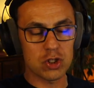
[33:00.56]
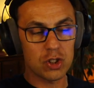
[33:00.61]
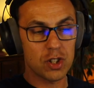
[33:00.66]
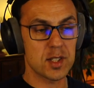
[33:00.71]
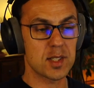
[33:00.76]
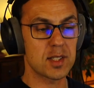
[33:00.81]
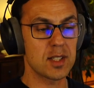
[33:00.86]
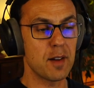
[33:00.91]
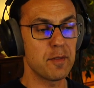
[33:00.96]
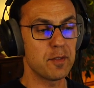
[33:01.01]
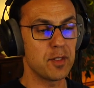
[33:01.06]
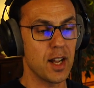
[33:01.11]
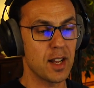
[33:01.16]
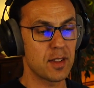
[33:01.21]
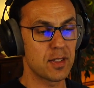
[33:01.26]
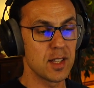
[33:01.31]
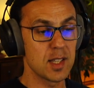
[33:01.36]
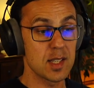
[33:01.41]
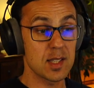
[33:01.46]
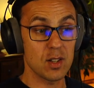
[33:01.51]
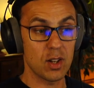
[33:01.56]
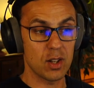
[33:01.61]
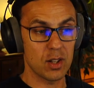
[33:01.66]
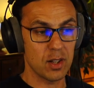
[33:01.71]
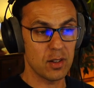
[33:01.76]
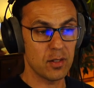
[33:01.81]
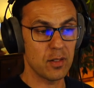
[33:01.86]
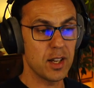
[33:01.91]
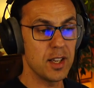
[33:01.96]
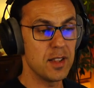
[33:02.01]
stuff like this,
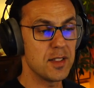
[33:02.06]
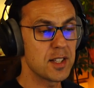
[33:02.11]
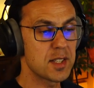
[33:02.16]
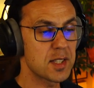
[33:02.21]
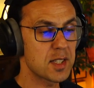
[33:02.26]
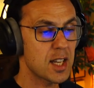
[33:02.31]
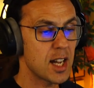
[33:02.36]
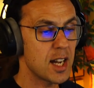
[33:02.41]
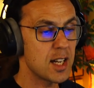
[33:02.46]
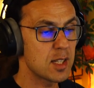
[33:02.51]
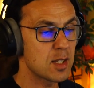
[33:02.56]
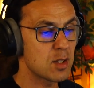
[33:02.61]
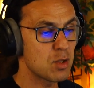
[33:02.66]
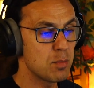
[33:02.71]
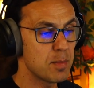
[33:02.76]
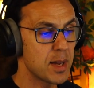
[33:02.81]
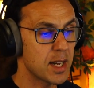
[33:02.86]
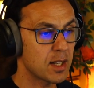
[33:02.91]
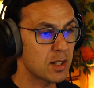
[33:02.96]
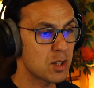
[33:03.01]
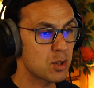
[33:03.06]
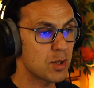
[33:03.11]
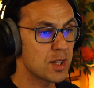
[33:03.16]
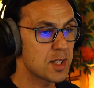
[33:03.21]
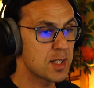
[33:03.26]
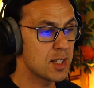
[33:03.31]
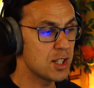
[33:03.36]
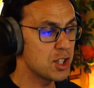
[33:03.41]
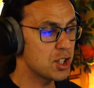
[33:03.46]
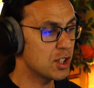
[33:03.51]
or in this case to make a
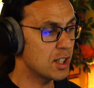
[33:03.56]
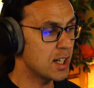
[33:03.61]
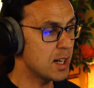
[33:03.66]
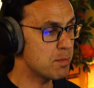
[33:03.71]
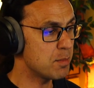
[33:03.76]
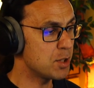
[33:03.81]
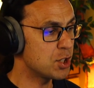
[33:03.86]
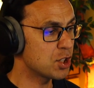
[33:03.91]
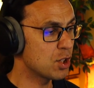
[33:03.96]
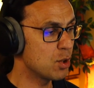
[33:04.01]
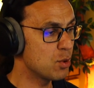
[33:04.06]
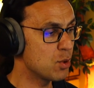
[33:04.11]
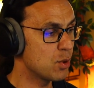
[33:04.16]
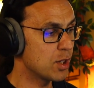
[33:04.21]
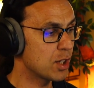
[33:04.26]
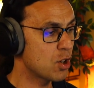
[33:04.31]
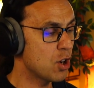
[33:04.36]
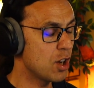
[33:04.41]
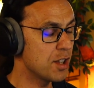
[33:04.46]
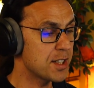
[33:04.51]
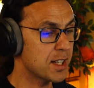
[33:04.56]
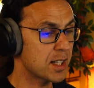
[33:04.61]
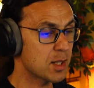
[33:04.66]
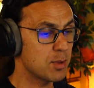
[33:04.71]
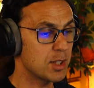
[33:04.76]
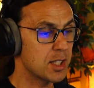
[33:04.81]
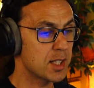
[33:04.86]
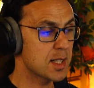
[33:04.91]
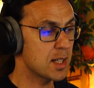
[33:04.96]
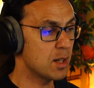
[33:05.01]
transition. Let me show you in context
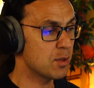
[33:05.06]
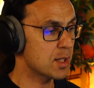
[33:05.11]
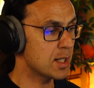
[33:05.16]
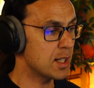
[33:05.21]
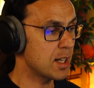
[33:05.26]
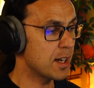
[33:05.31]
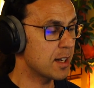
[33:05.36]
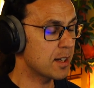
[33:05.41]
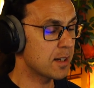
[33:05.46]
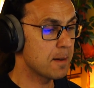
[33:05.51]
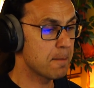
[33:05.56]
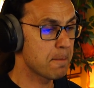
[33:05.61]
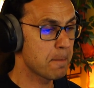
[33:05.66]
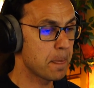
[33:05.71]
what it sounds like.